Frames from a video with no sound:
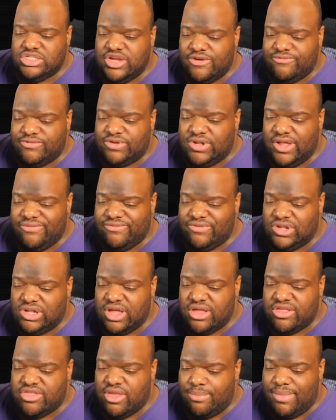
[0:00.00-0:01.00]
Shift left
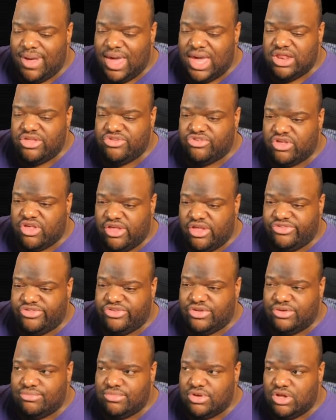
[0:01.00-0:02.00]
click to manage
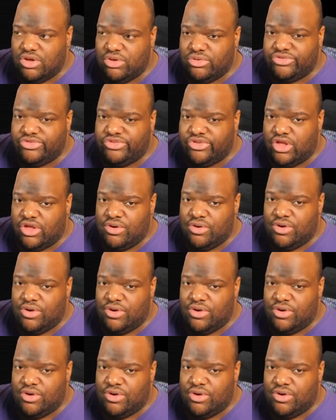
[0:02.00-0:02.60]
custom notes.